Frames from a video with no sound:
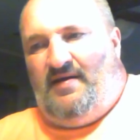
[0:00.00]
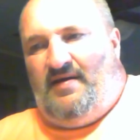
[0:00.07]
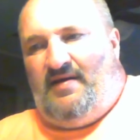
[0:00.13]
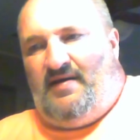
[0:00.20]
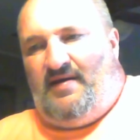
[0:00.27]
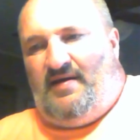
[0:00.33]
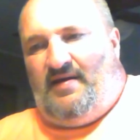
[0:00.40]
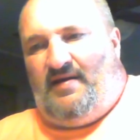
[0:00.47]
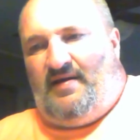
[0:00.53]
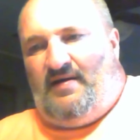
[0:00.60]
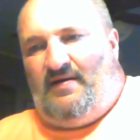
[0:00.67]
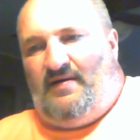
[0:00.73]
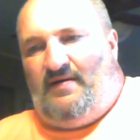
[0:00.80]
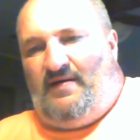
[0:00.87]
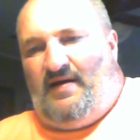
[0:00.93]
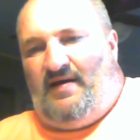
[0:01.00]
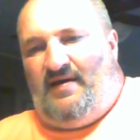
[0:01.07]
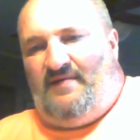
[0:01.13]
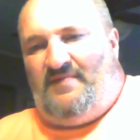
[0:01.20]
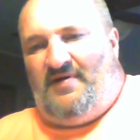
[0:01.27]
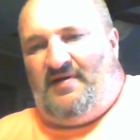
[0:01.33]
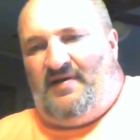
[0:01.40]
And uh, I
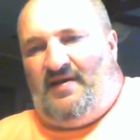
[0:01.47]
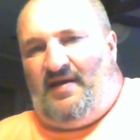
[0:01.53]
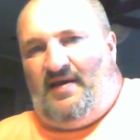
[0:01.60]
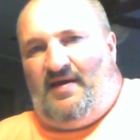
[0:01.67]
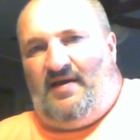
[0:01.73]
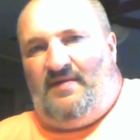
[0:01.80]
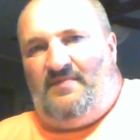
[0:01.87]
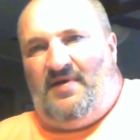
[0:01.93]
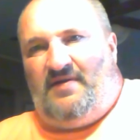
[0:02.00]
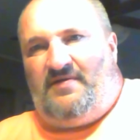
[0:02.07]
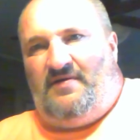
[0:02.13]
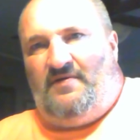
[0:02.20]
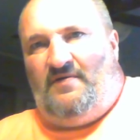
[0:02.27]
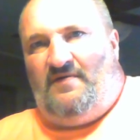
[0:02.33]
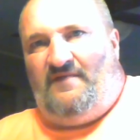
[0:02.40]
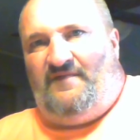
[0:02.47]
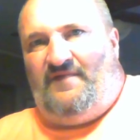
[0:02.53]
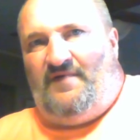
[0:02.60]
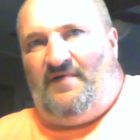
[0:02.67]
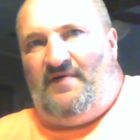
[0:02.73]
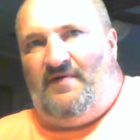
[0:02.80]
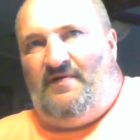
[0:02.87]
have been on methadone
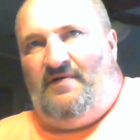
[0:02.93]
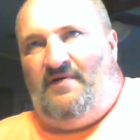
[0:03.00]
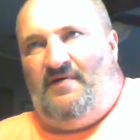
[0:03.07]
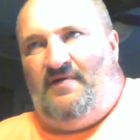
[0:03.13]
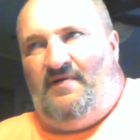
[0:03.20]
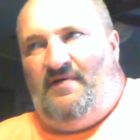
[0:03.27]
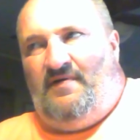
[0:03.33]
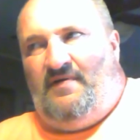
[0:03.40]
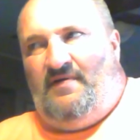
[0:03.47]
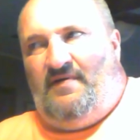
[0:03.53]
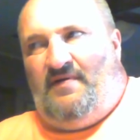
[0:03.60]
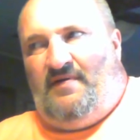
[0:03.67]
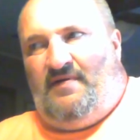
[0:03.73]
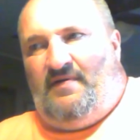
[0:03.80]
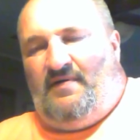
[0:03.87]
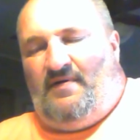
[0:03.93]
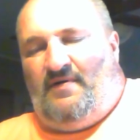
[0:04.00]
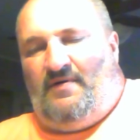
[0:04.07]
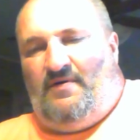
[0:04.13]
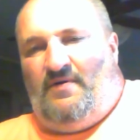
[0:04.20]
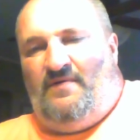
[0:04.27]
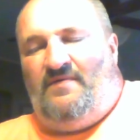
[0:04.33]
for
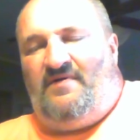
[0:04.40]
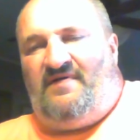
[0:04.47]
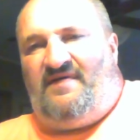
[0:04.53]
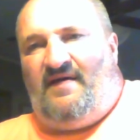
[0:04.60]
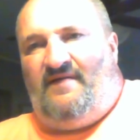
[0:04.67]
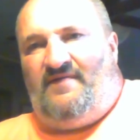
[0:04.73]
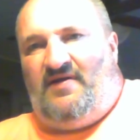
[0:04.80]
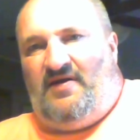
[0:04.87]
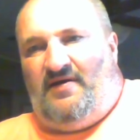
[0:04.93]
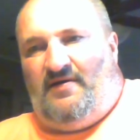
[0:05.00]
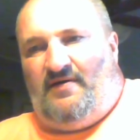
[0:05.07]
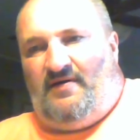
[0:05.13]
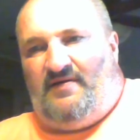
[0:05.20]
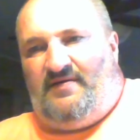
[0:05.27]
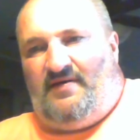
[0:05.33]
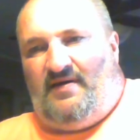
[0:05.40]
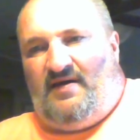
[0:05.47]
oh, over seven years.